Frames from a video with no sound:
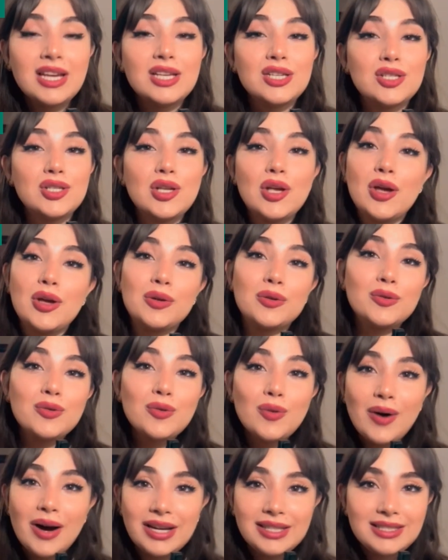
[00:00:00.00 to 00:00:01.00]
So,
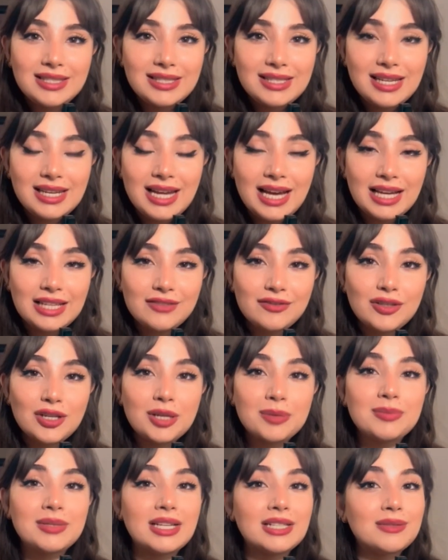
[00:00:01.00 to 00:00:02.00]
quite is an
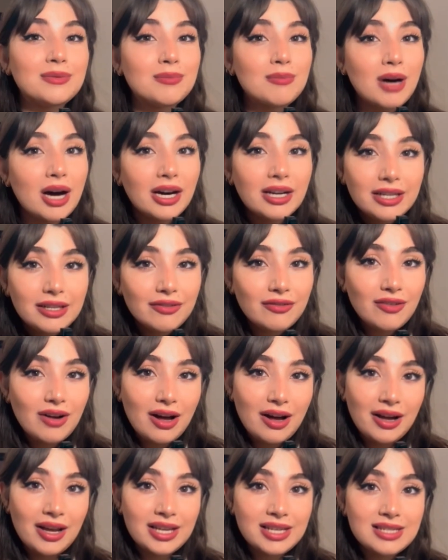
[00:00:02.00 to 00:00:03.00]
adverb that
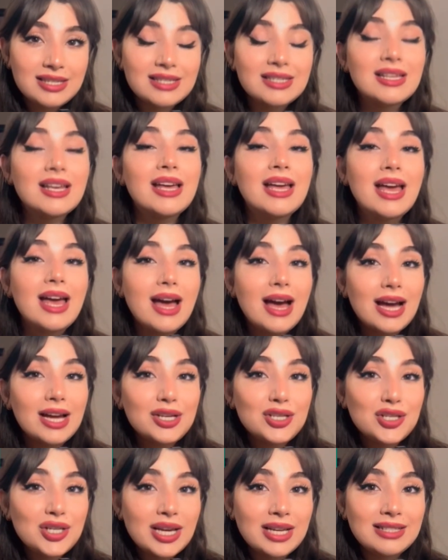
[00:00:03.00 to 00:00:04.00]
modifies
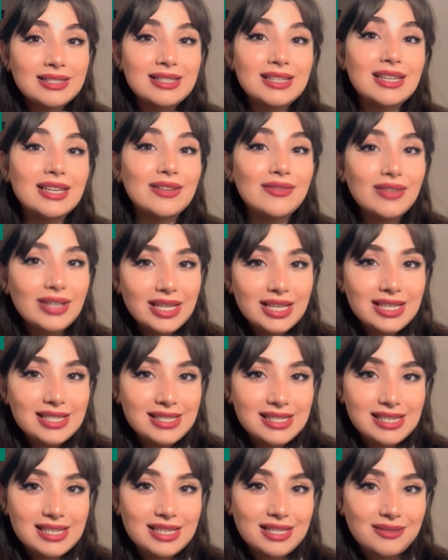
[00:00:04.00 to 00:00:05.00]
adjective
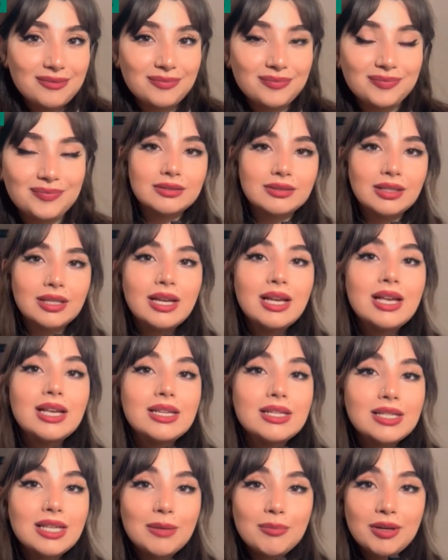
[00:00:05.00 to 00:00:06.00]
easy.
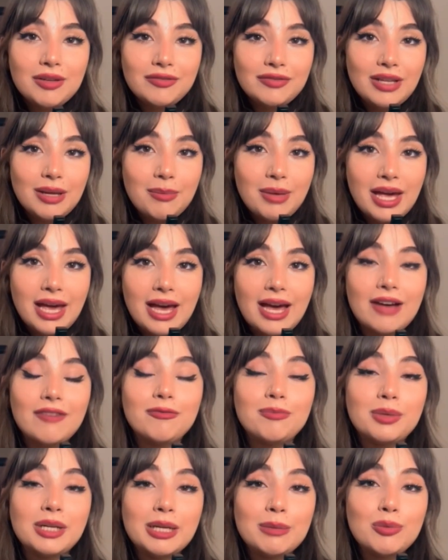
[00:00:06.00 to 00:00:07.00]
Some of them have
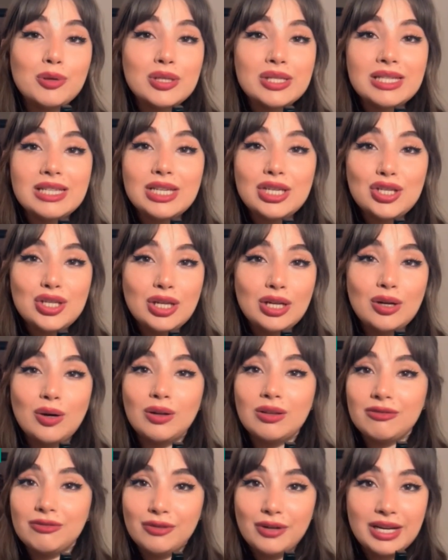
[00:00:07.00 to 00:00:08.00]
prepositional
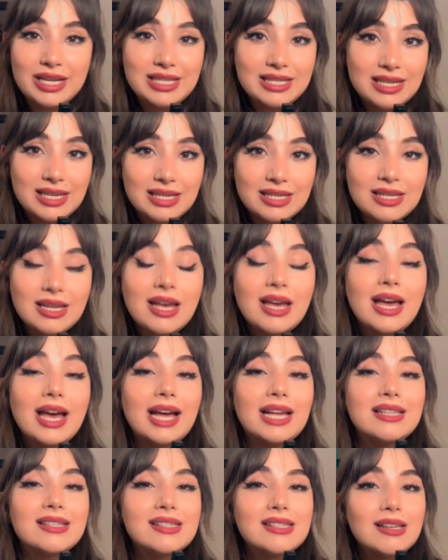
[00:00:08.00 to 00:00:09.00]
phrases
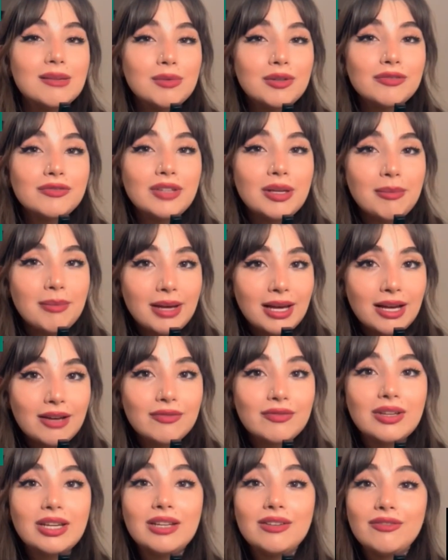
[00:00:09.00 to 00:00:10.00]
and some of them have
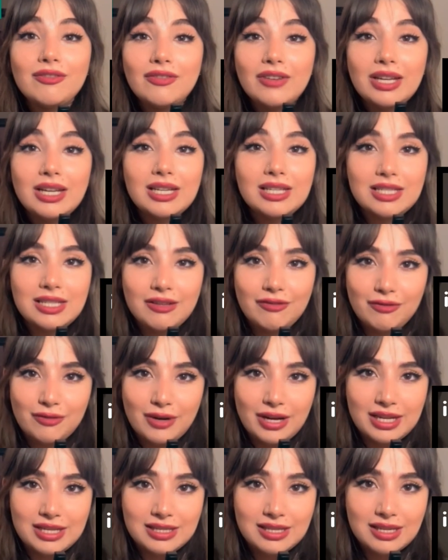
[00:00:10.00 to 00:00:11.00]
infinitive
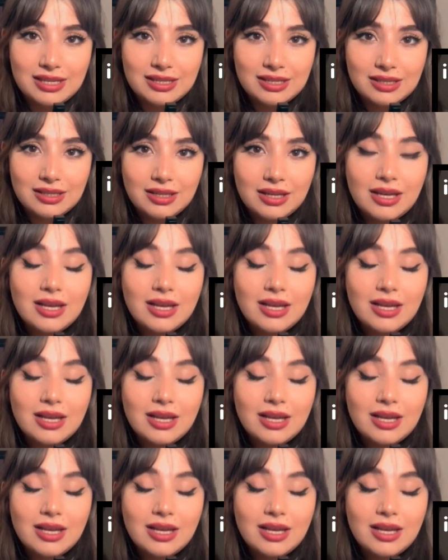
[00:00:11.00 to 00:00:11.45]
phrases.